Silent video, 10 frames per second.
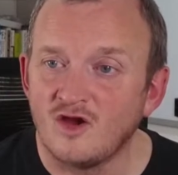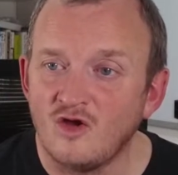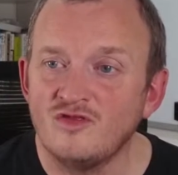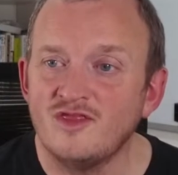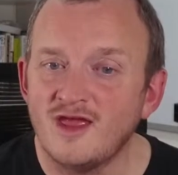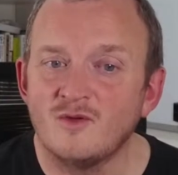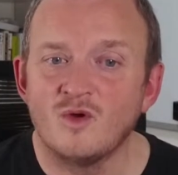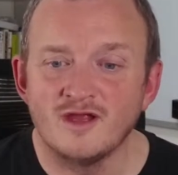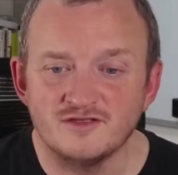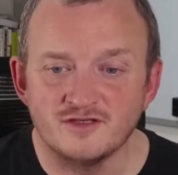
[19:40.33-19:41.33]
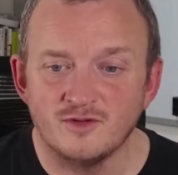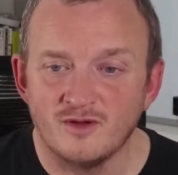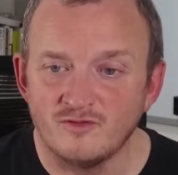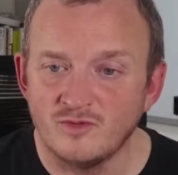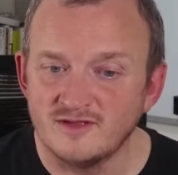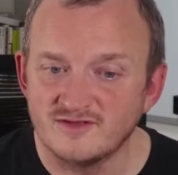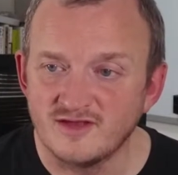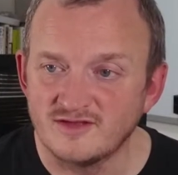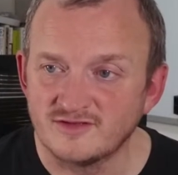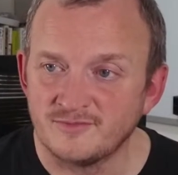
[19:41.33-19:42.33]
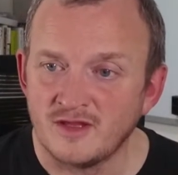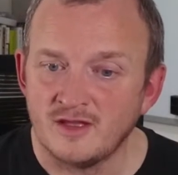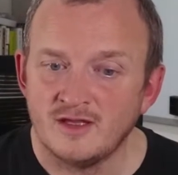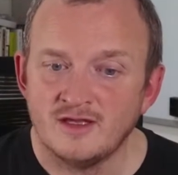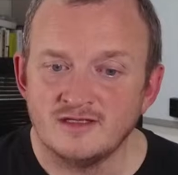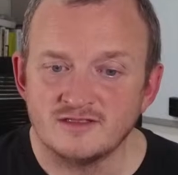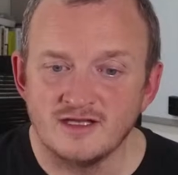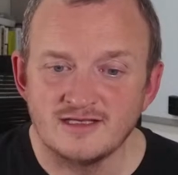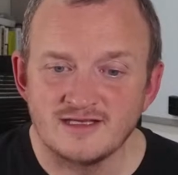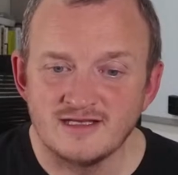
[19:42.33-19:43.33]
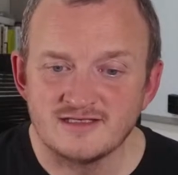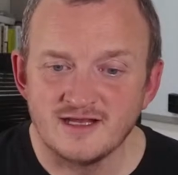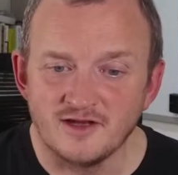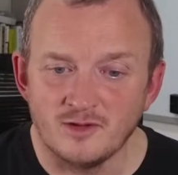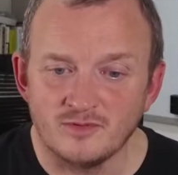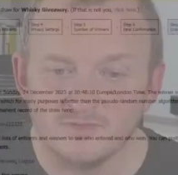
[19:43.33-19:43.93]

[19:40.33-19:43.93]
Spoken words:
on their way to whoever wins this. So let's get it set up.